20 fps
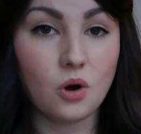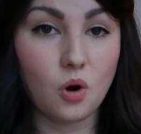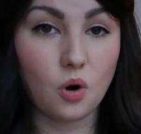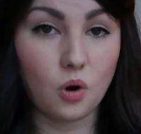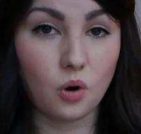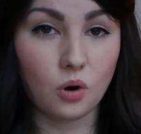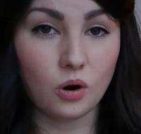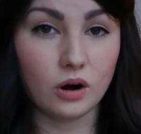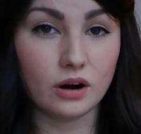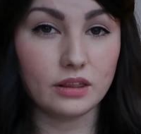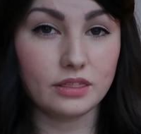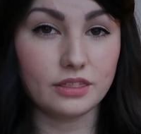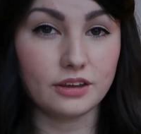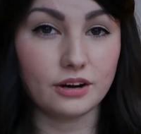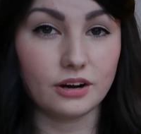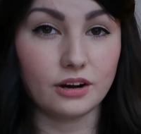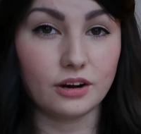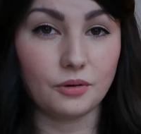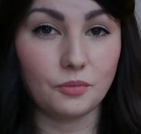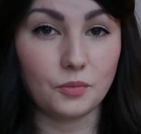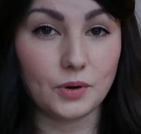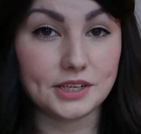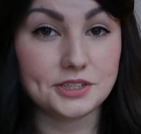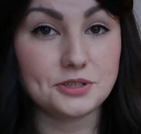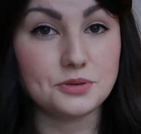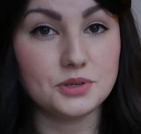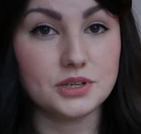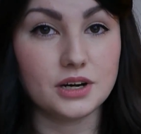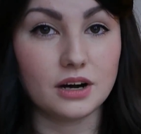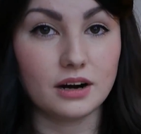or they're way
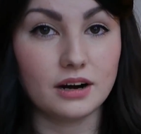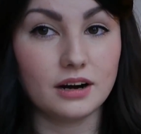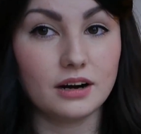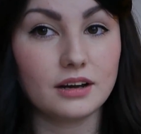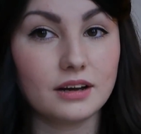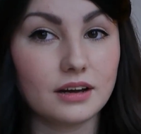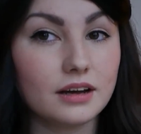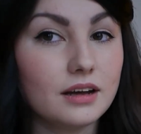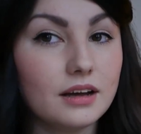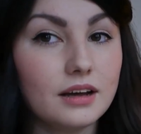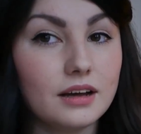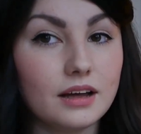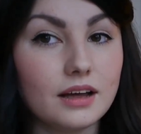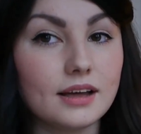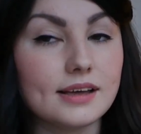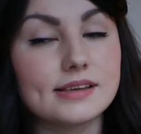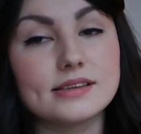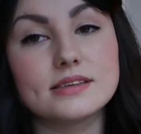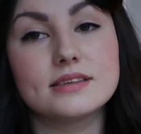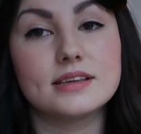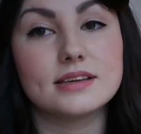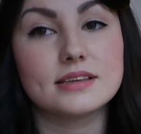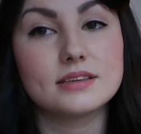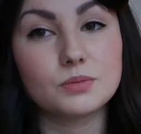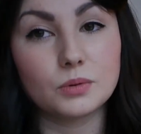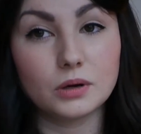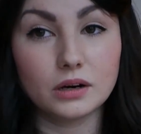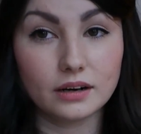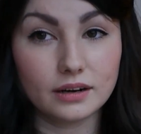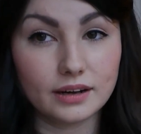too dark, as
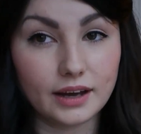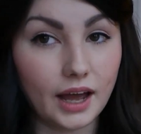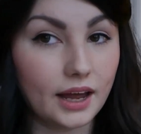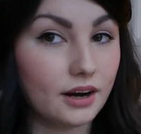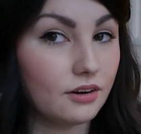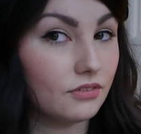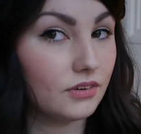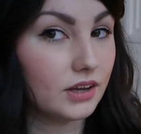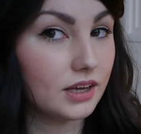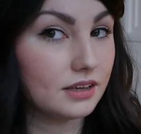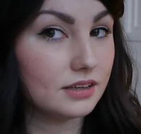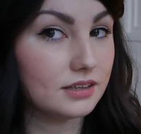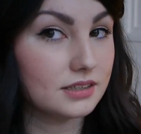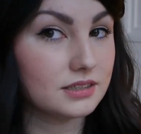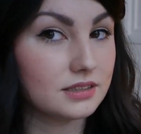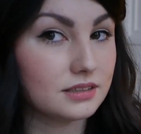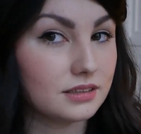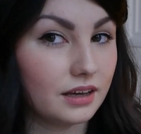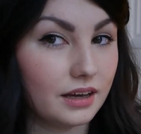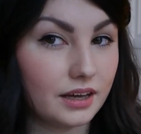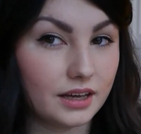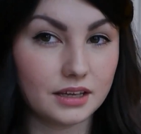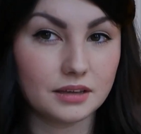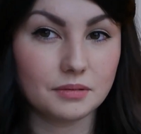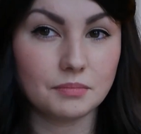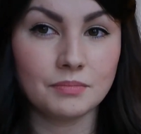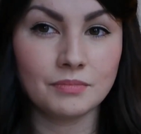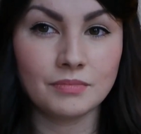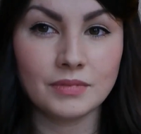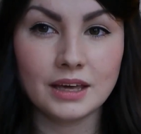this one kind of is. Like,
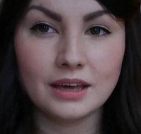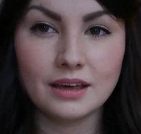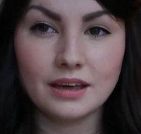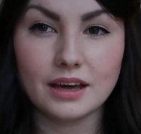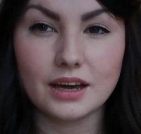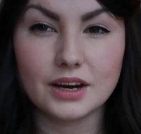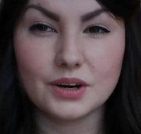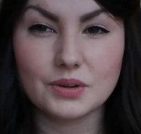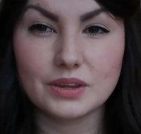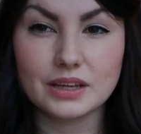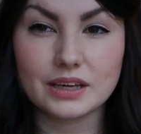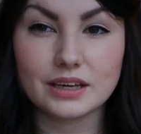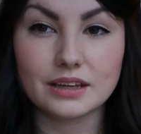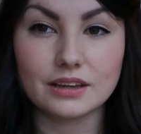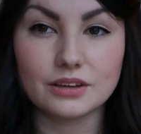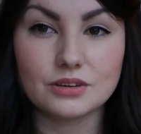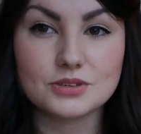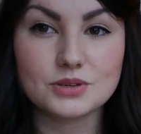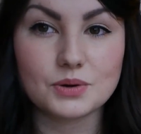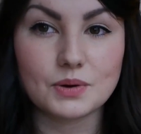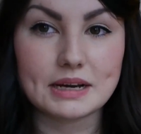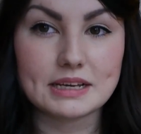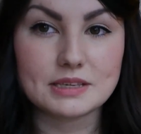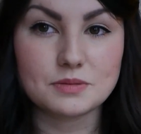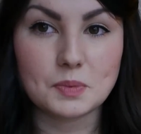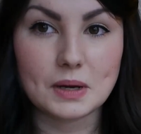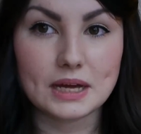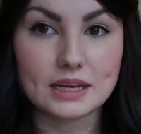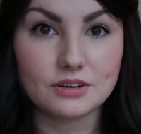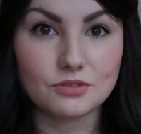I don't think it looks quite as
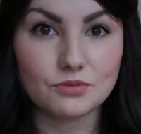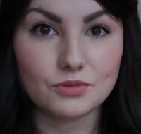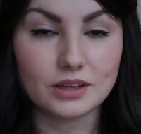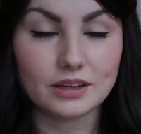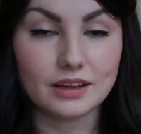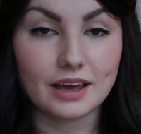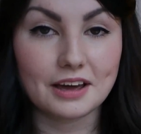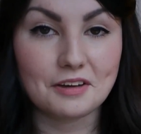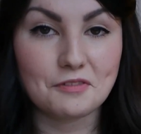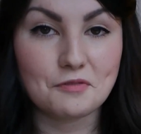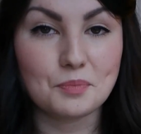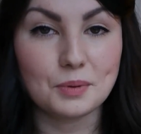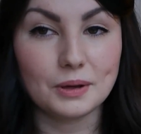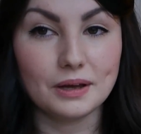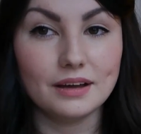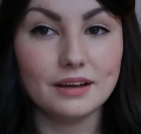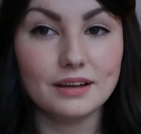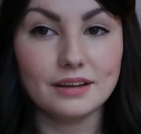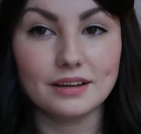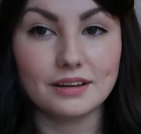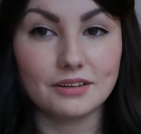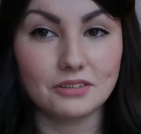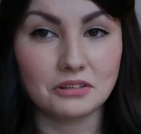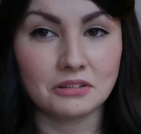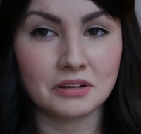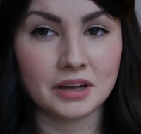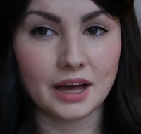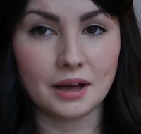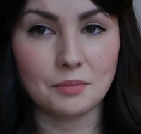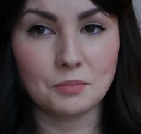bad in real life, but
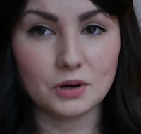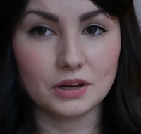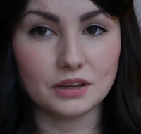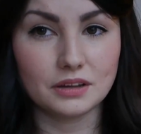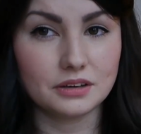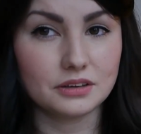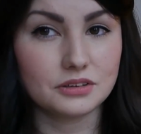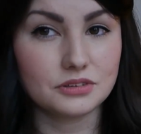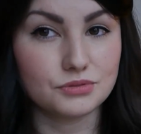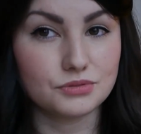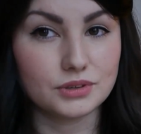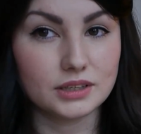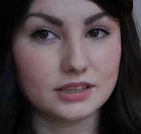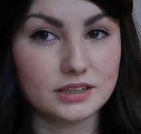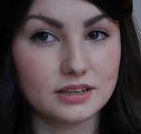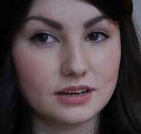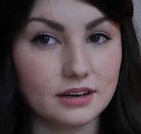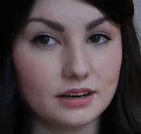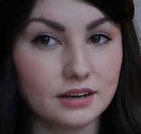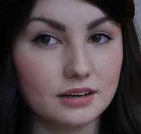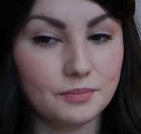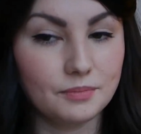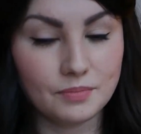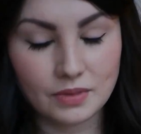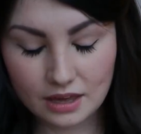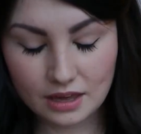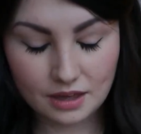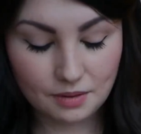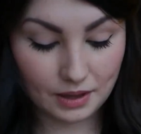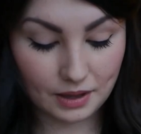on camera it looks really dark.
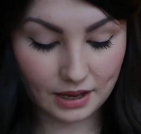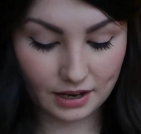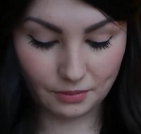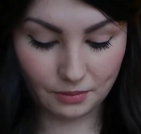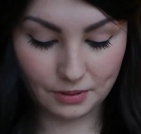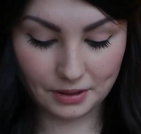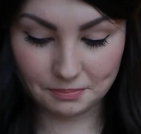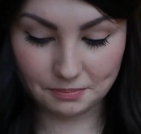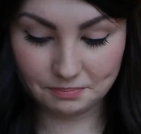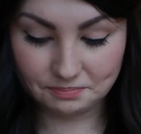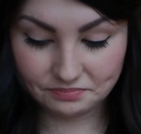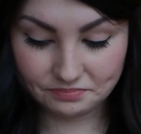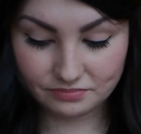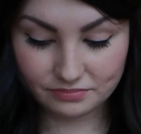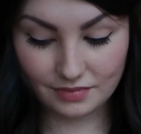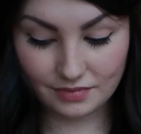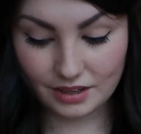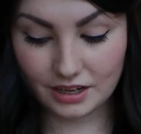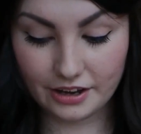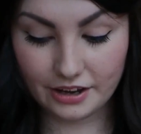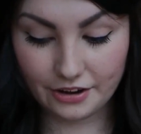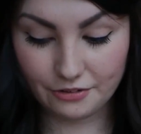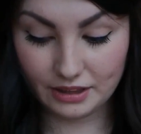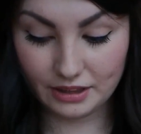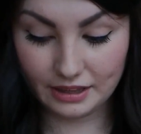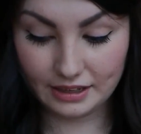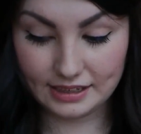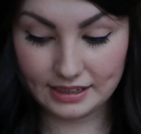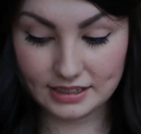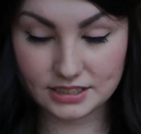But anyway, I
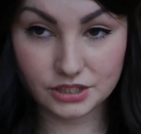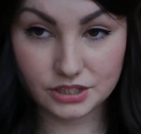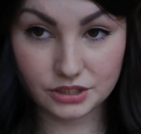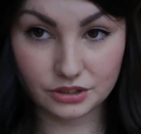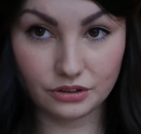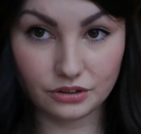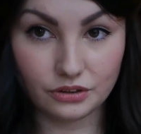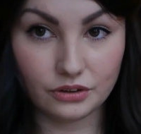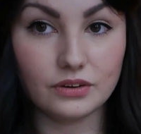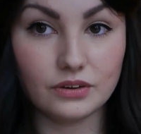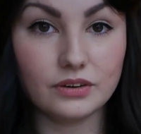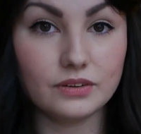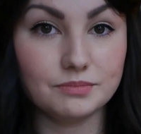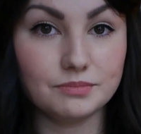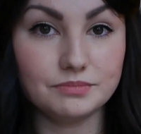really need to